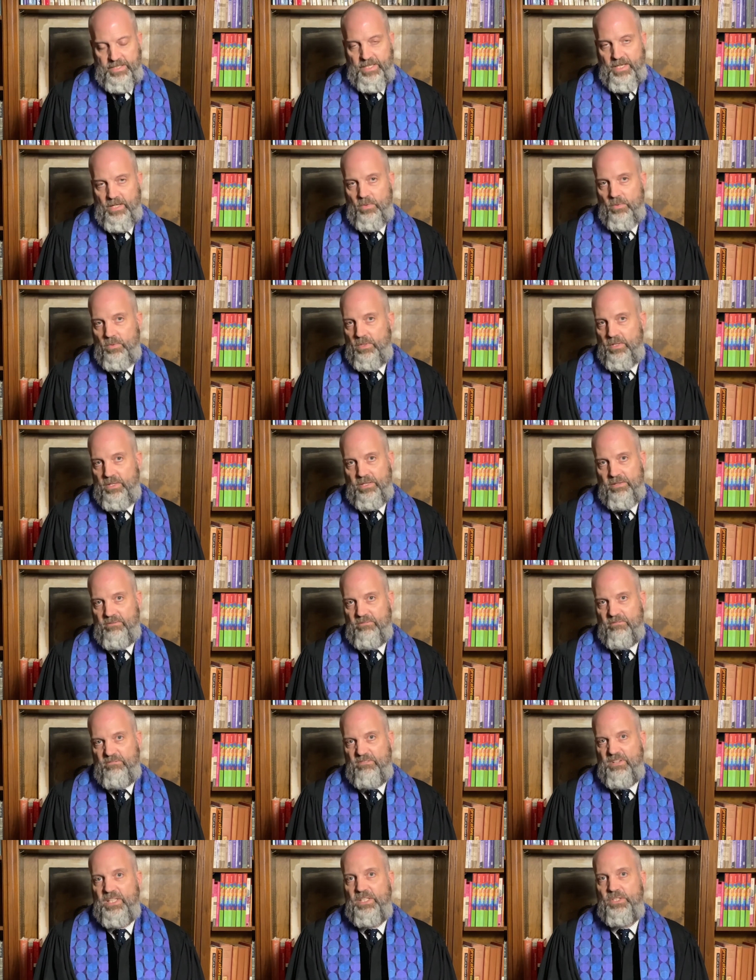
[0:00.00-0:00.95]
out
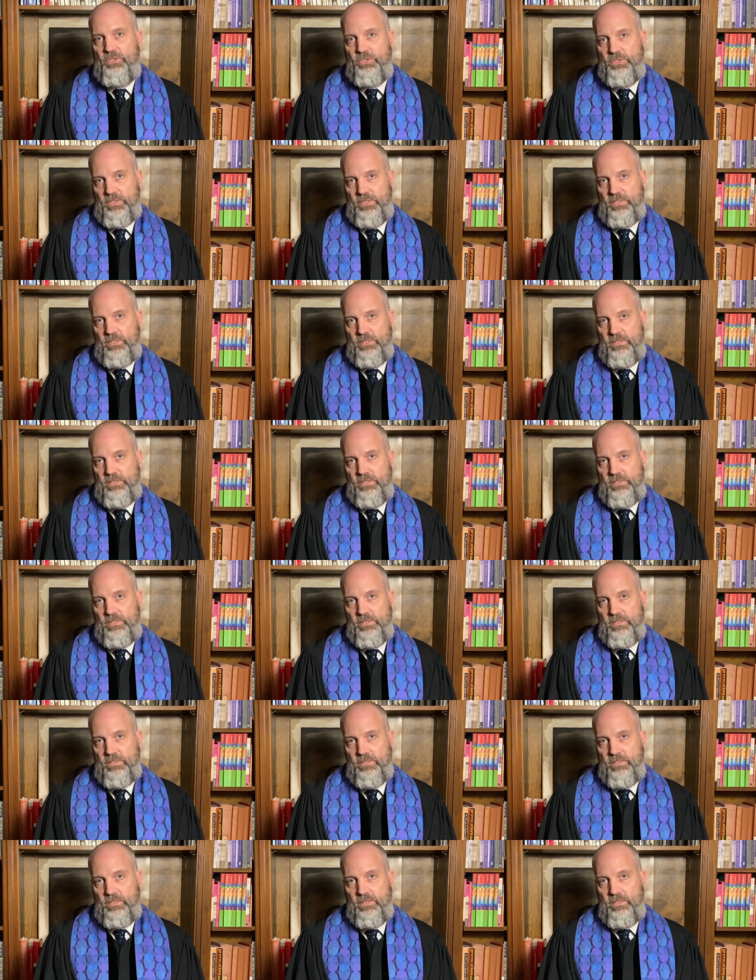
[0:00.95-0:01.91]

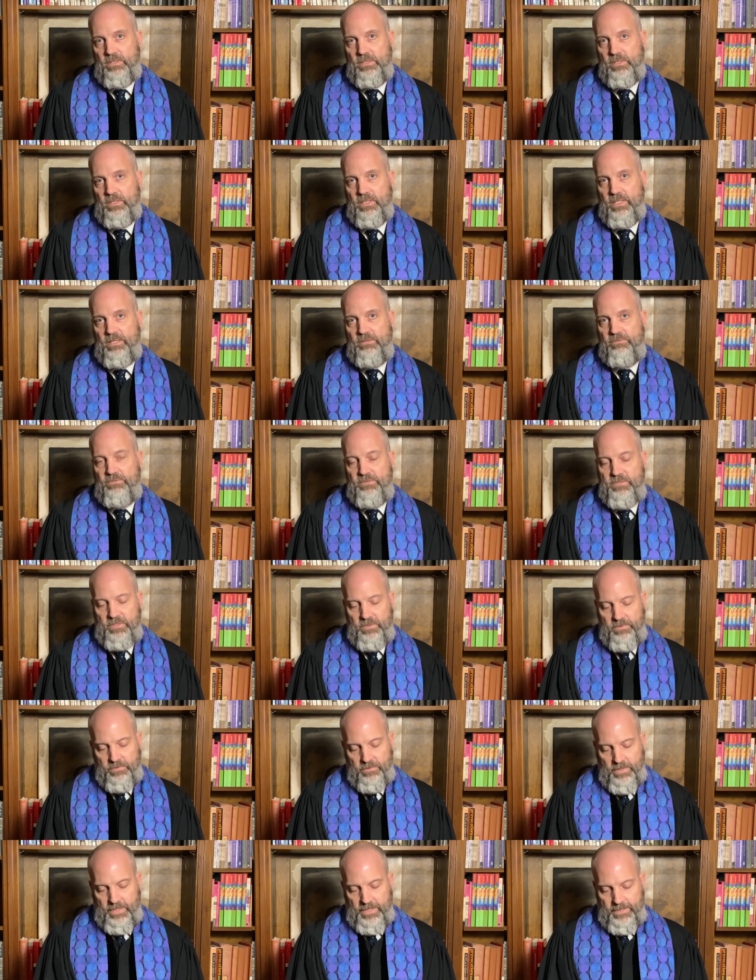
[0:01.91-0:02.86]
convictions left
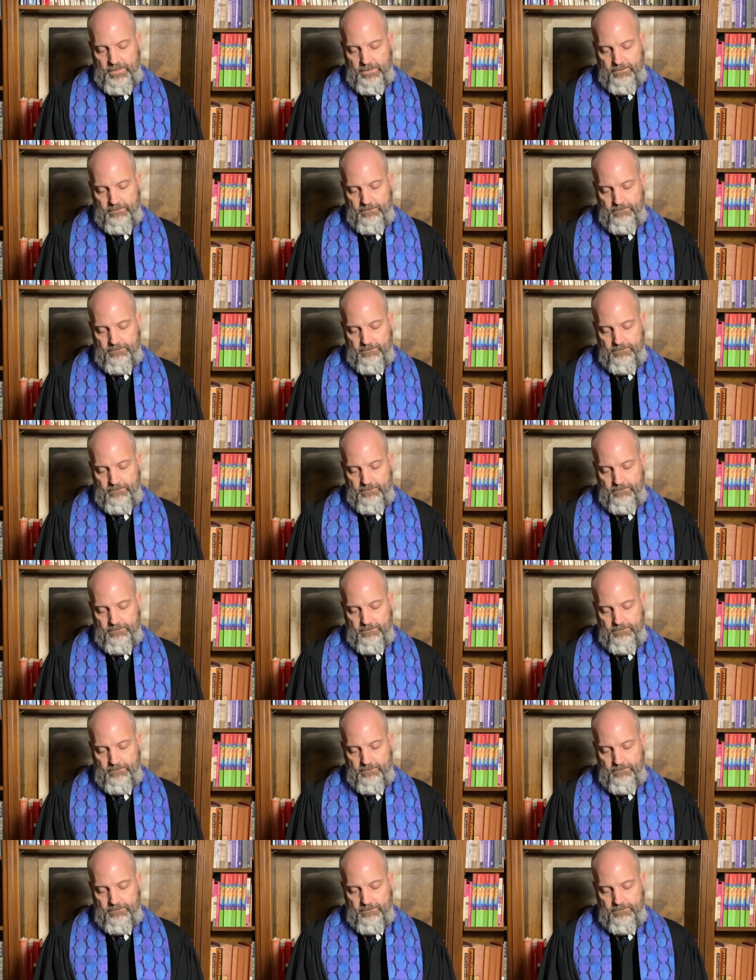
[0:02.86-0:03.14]
and right.